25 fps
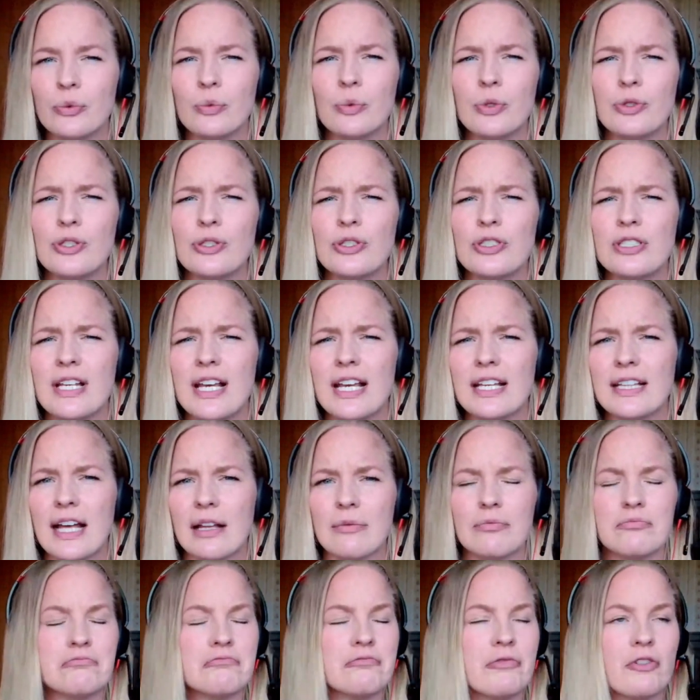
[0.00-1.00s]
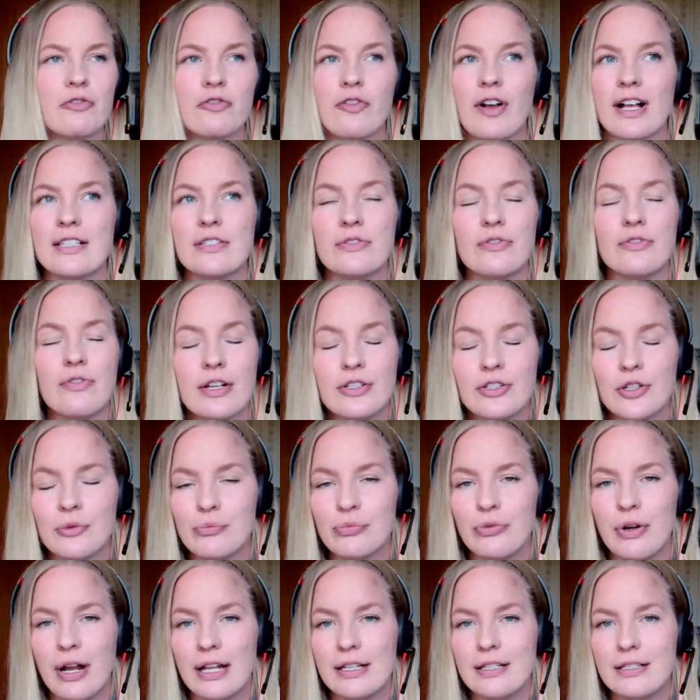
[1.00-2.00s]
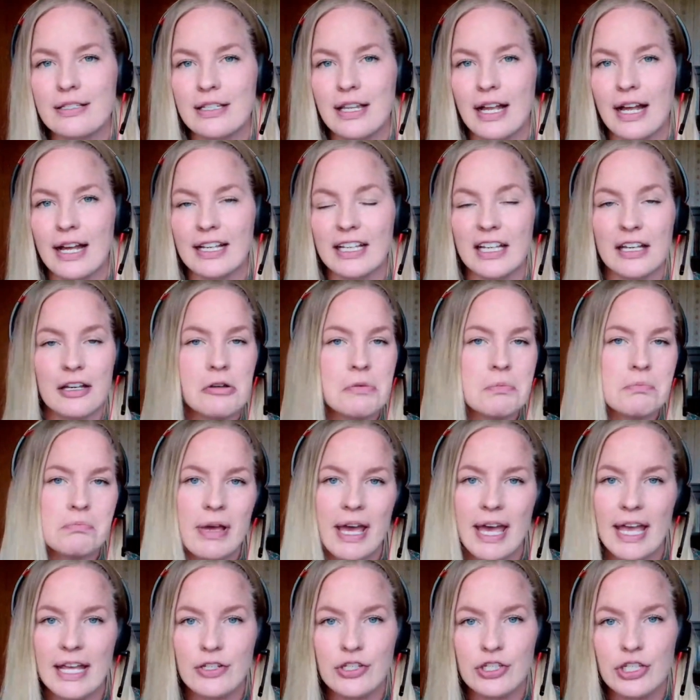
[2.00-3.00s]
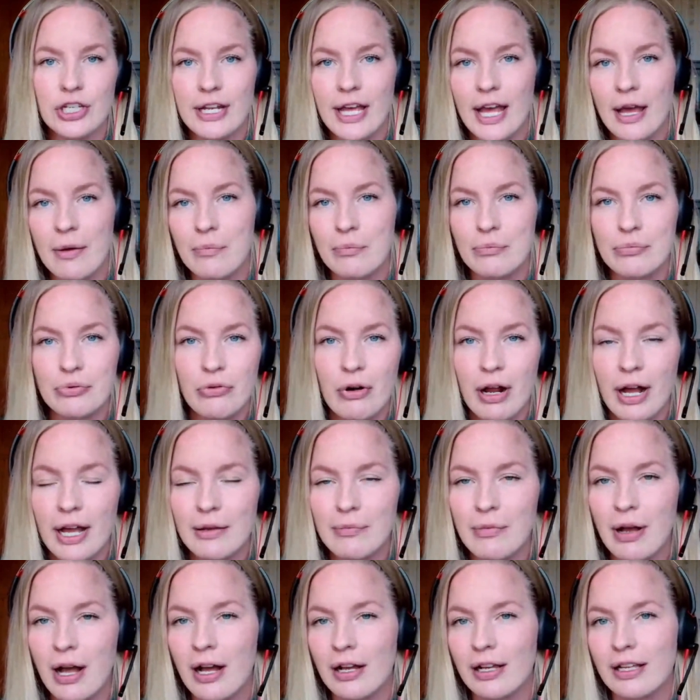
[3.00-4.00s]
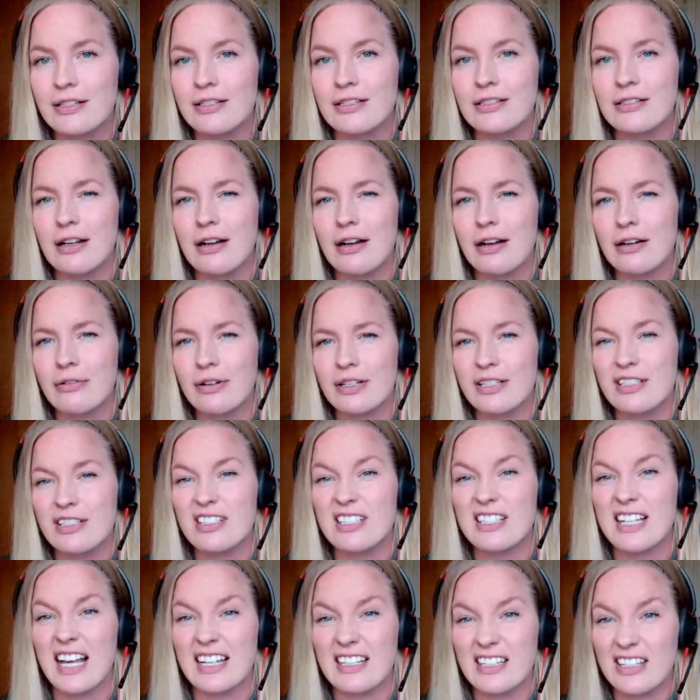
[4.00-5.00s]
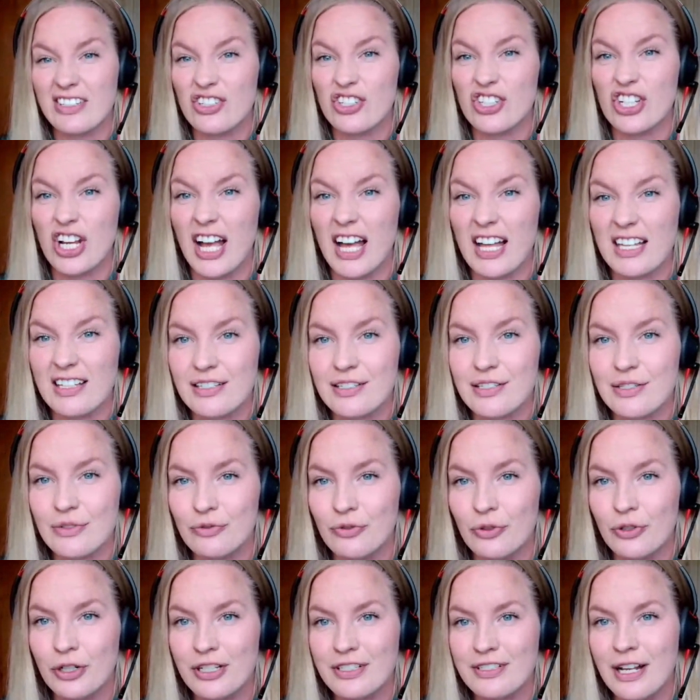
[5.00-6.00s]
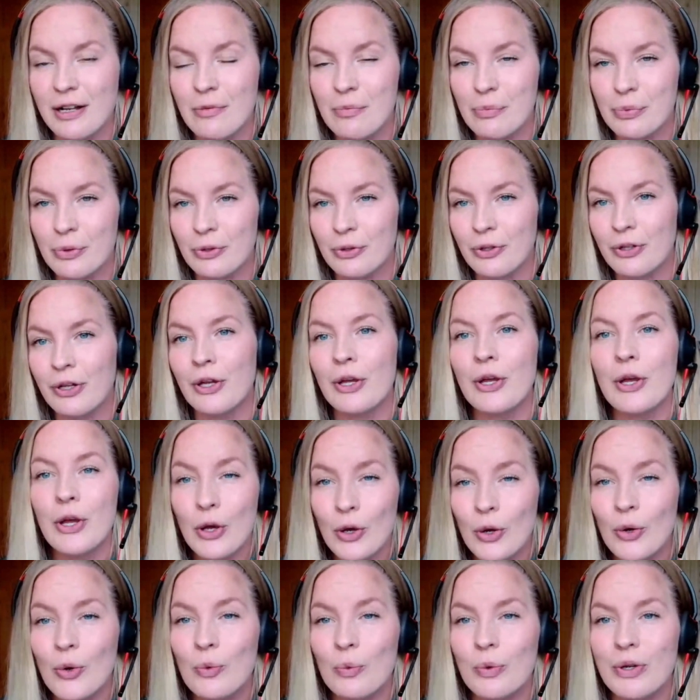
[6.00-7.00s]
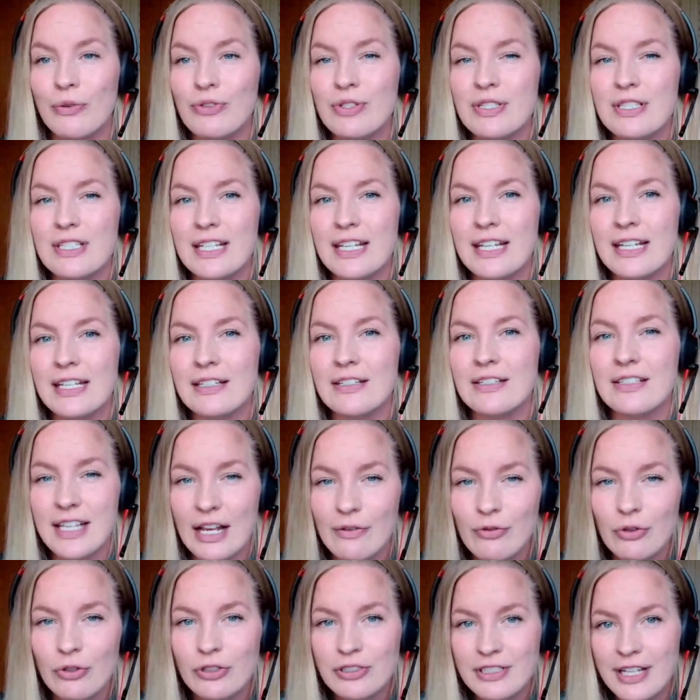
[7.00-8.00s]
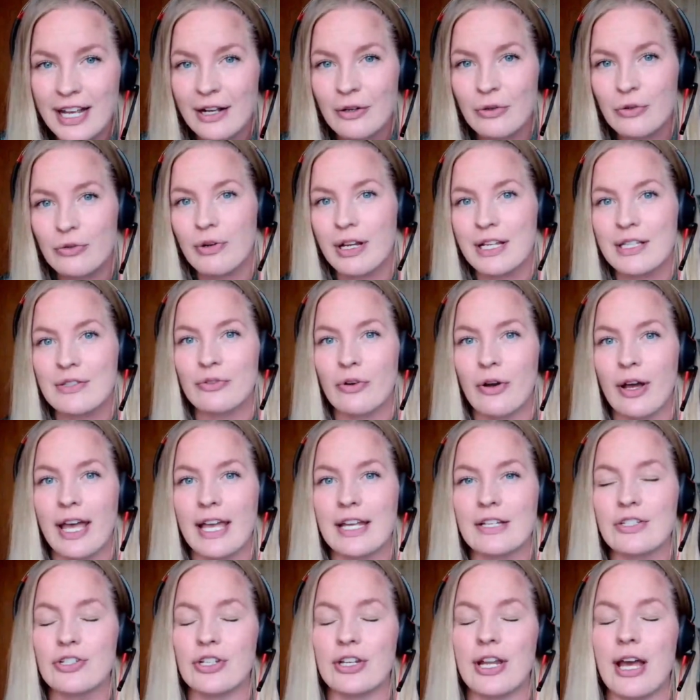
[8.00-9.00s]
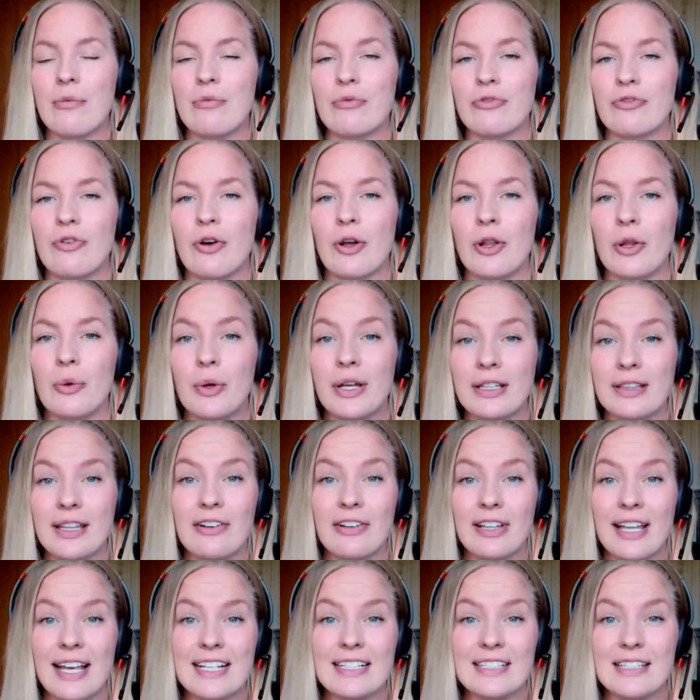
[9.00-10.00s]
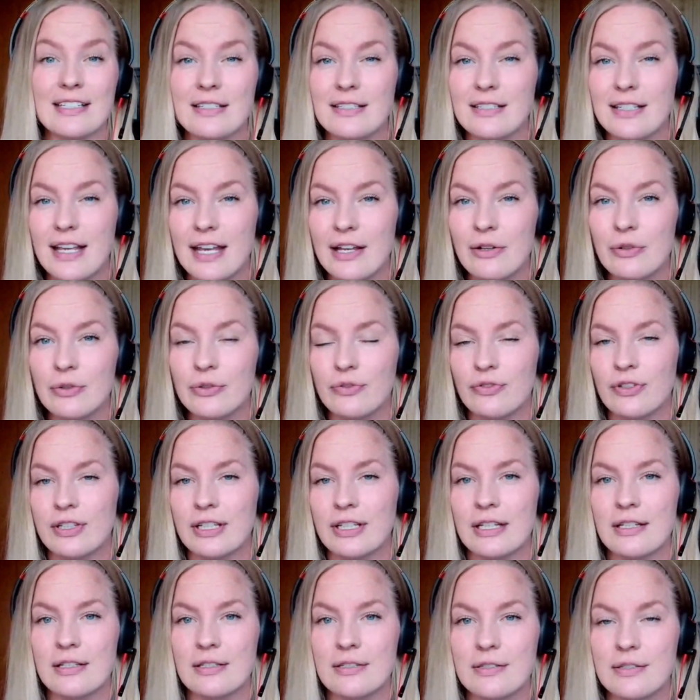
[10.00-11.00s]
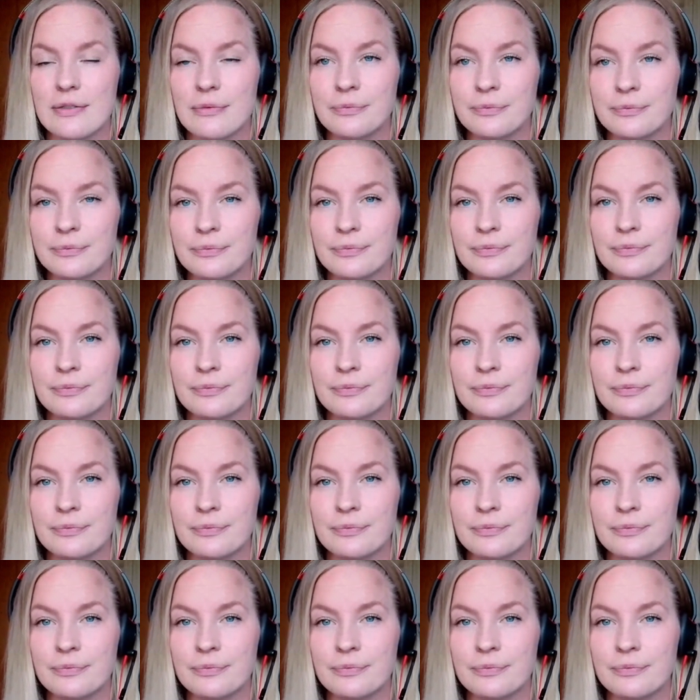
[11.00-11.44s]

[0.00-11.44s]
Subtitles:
So would you say that fast fashion brands like H&M, Primark and Zara stand a chance? For example, we've seen several downgrades for H&M following their latest sales figures.